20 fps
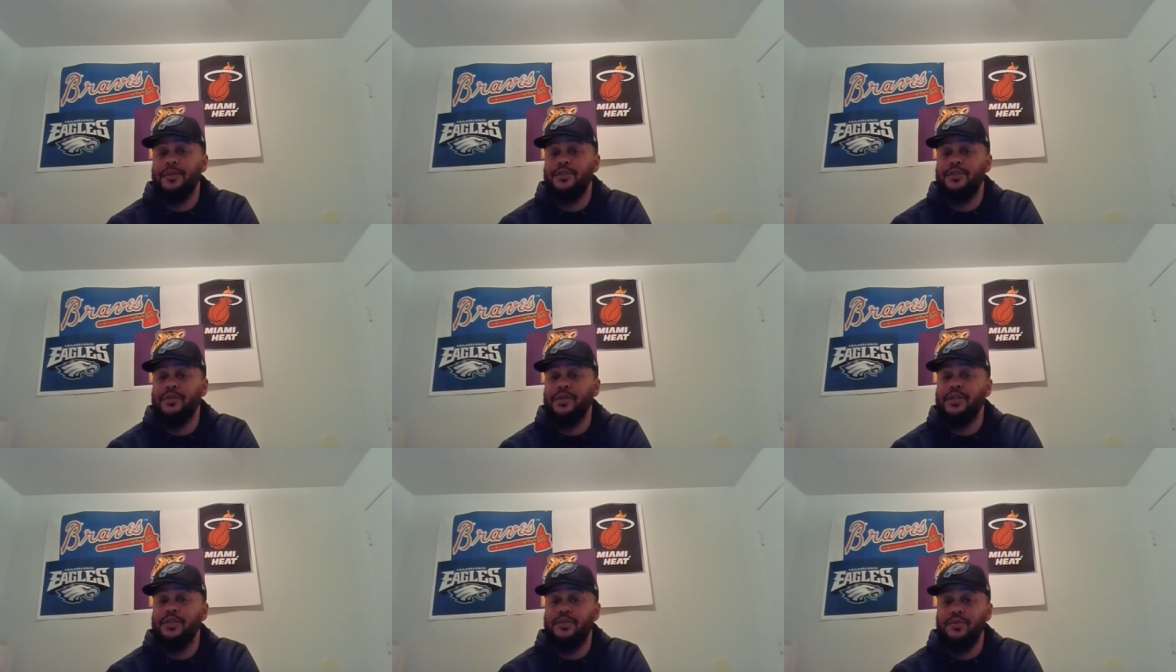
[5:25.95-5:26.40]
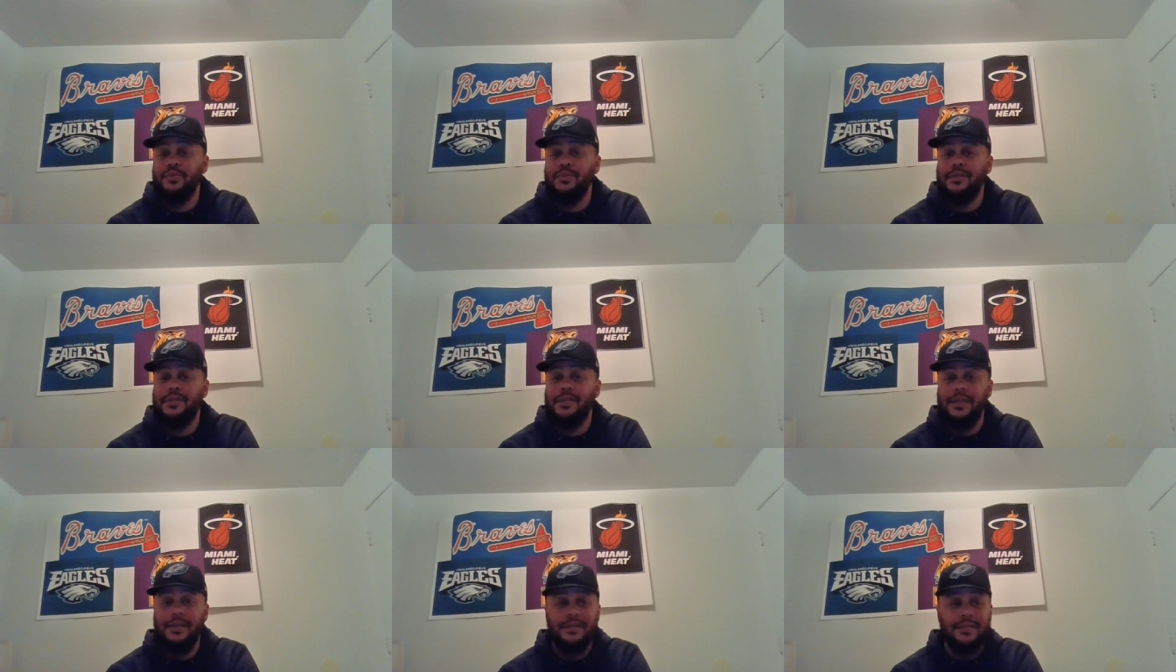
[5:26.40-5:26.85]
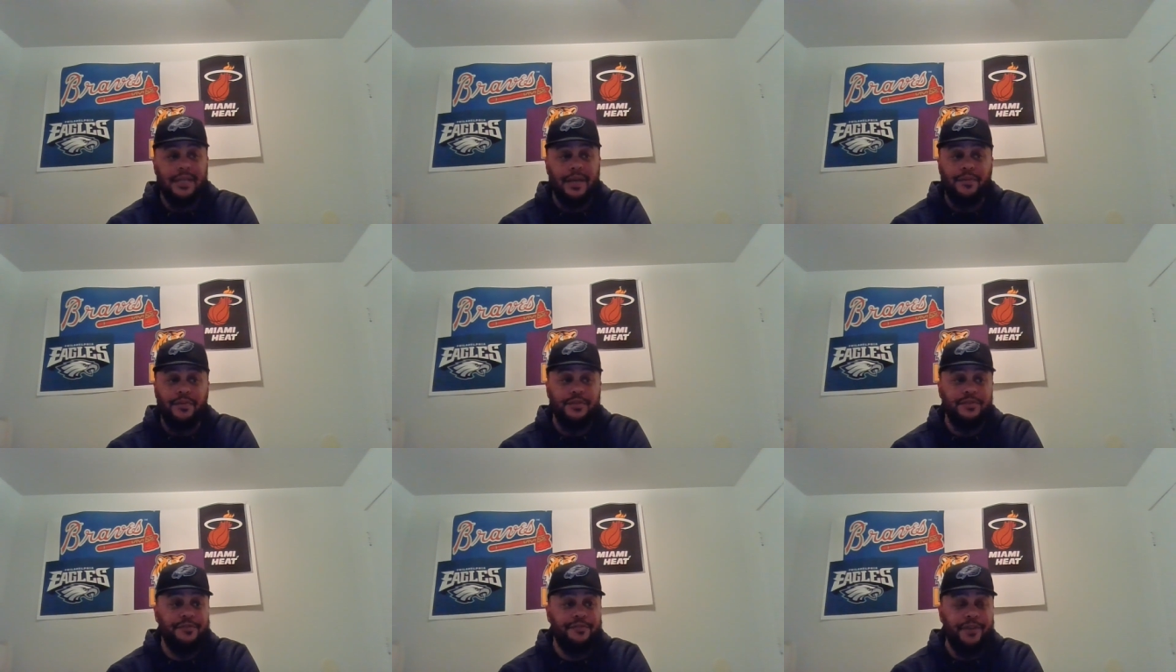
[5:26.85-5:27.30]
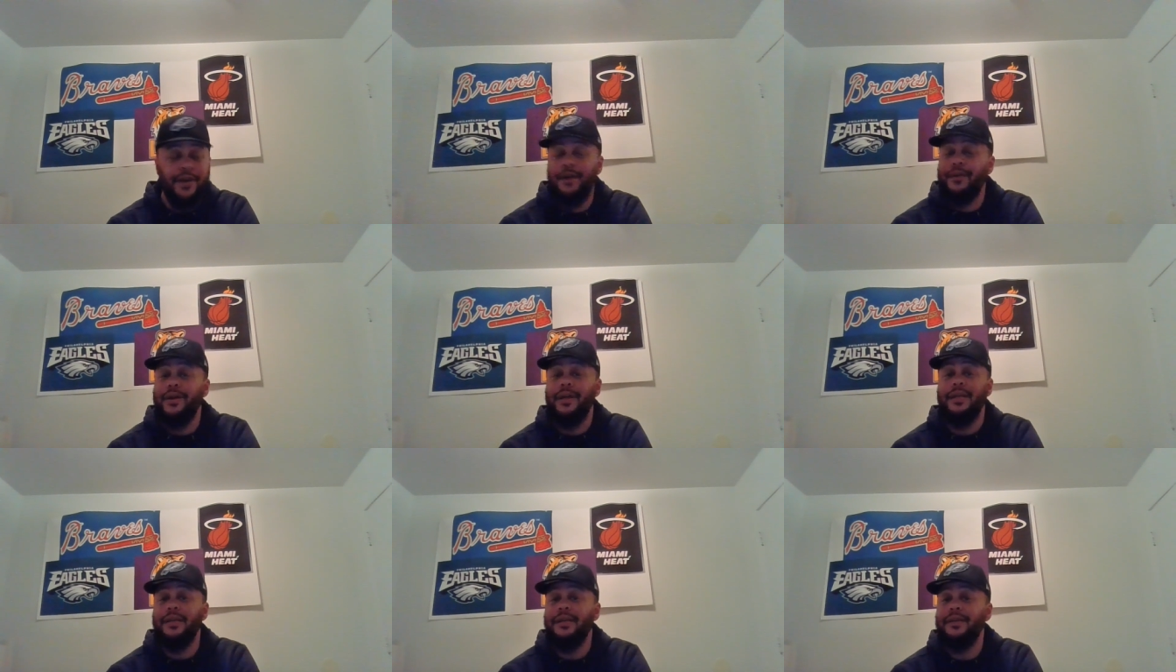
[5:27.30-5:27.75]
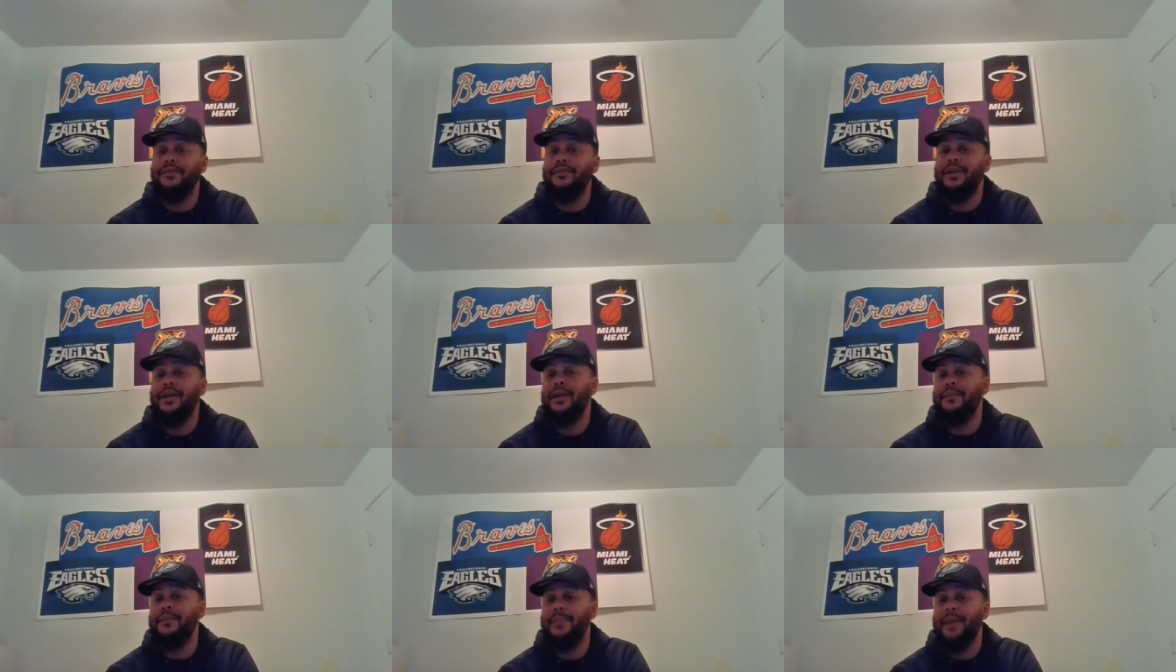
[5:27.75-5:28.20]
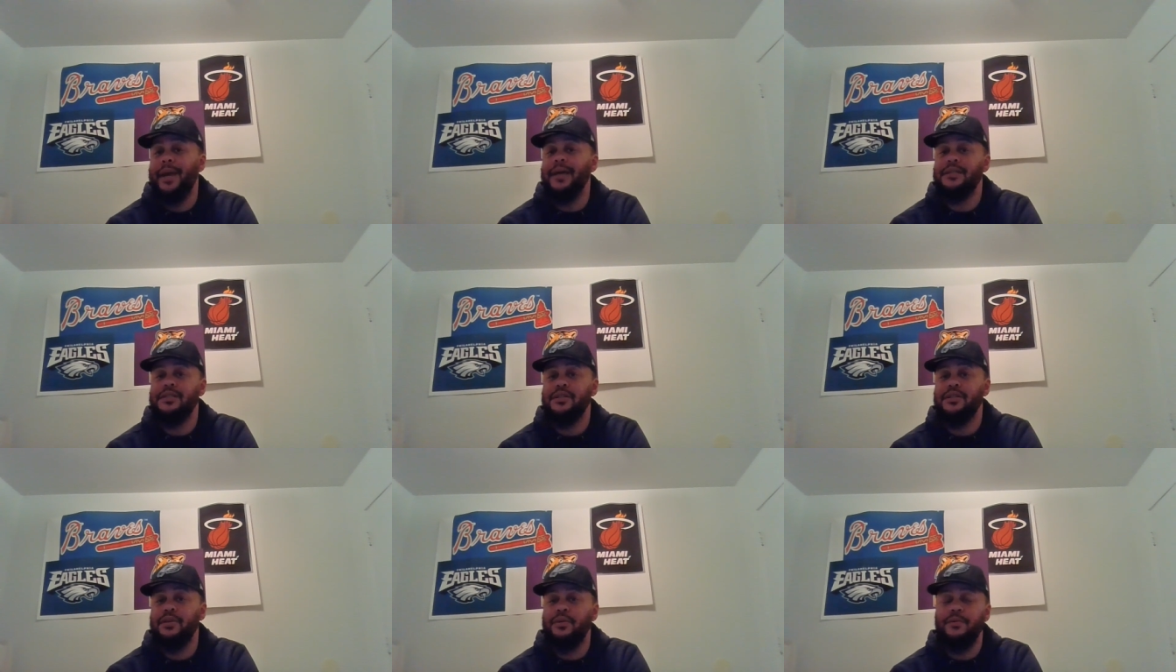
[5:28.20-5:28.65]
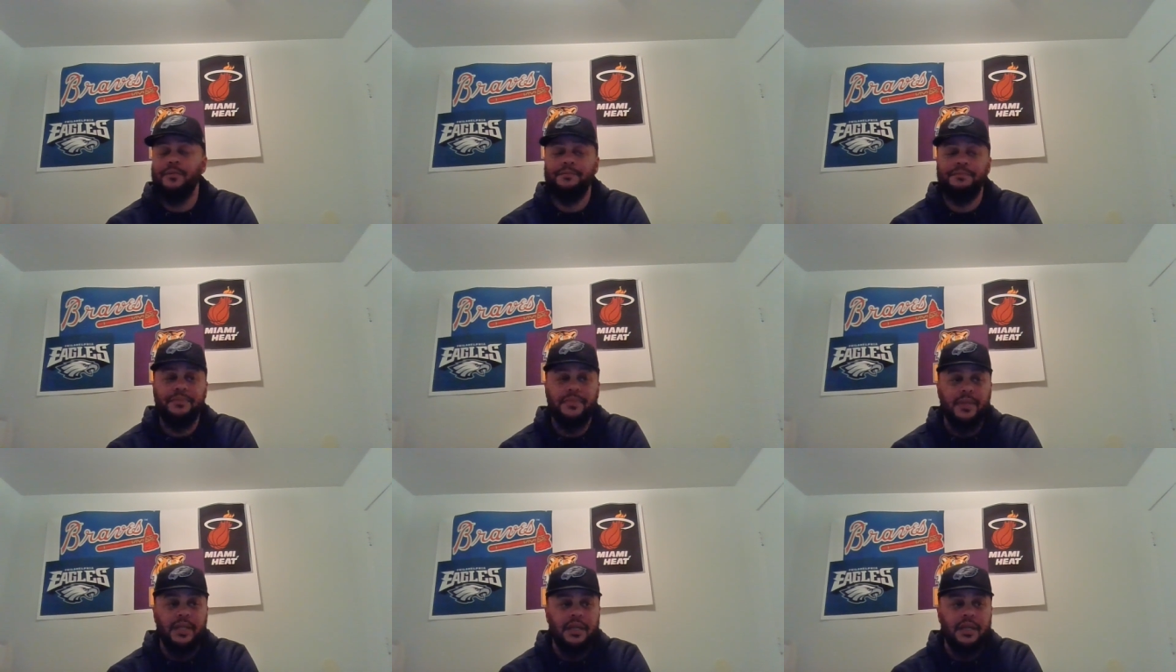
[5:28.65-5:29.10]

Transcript: between two teams that was very evenly matched, yo.